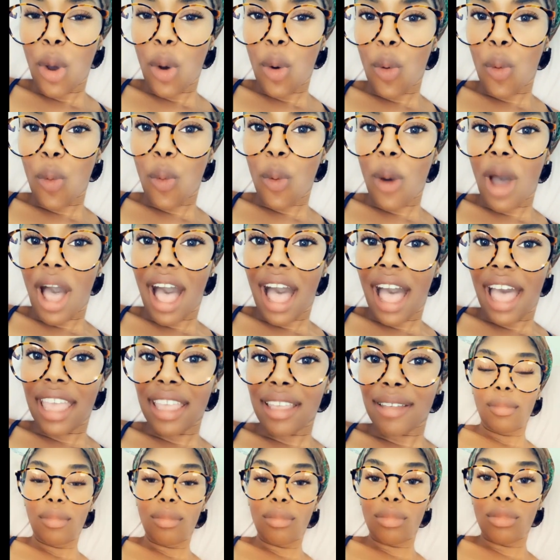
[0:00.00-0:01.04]
Why?
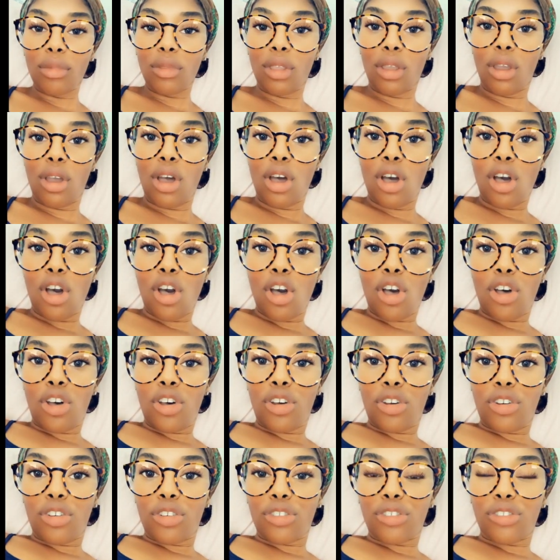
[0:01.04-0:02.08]

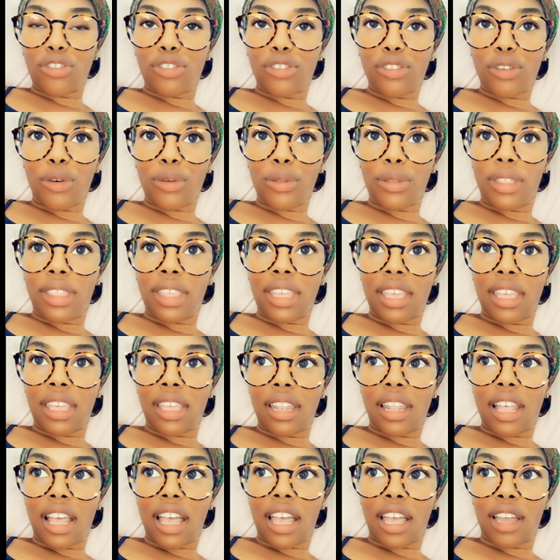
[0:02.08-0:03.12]
So
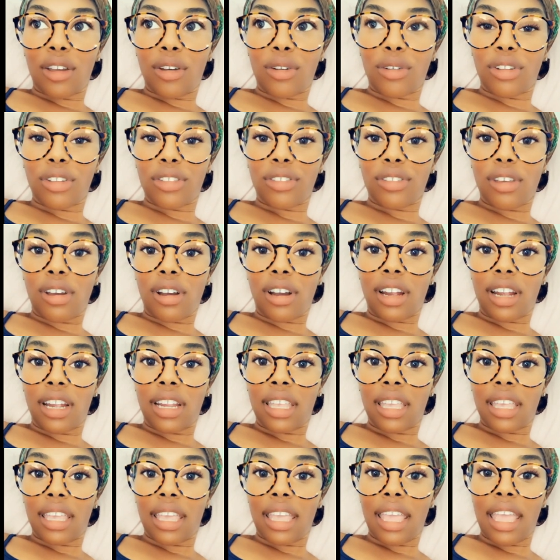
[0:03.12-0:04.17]
then I go to
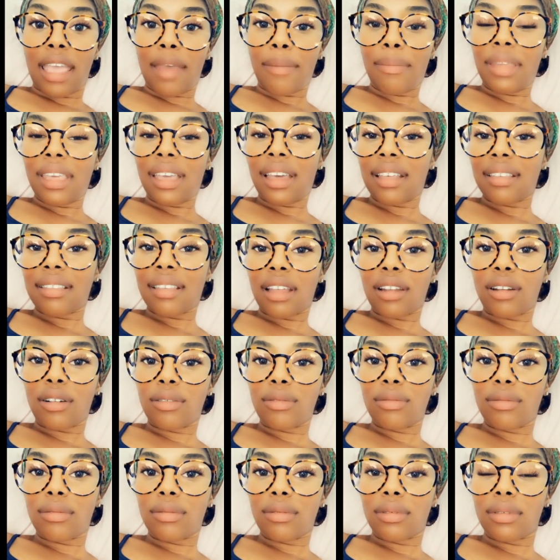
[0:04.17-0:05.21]
Target, and because I
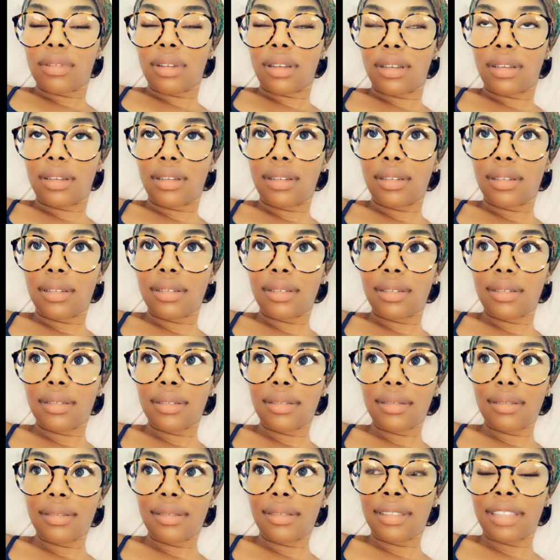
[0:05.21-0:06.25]
don't,
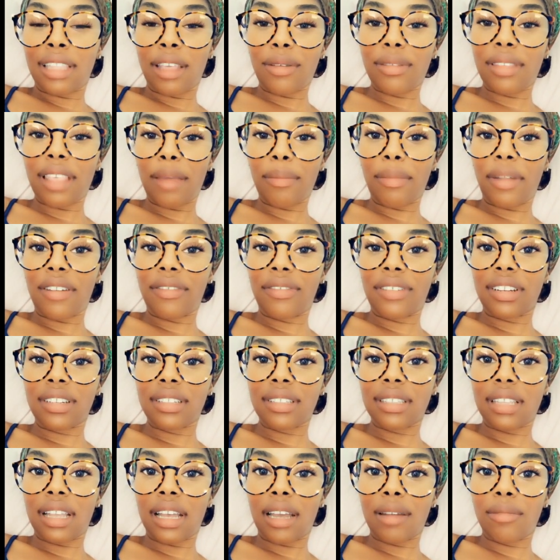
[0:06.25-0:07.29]
that was like my
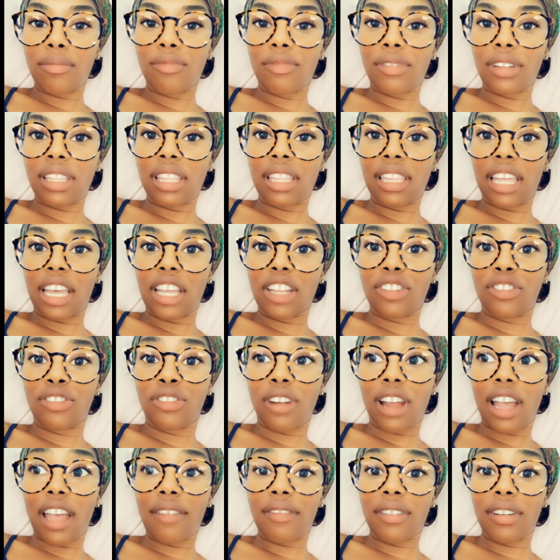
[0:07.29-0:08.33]
first time really like
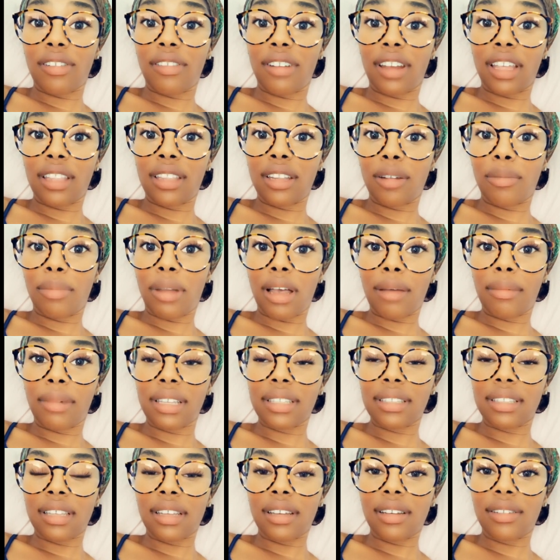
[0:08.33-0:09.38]
driving around there by
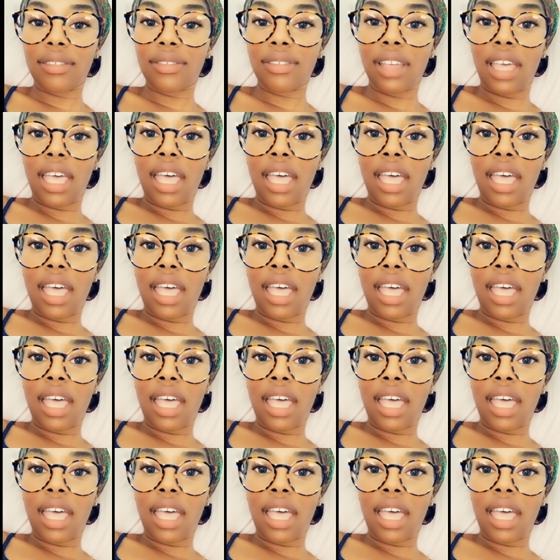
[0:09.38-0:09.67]
myself.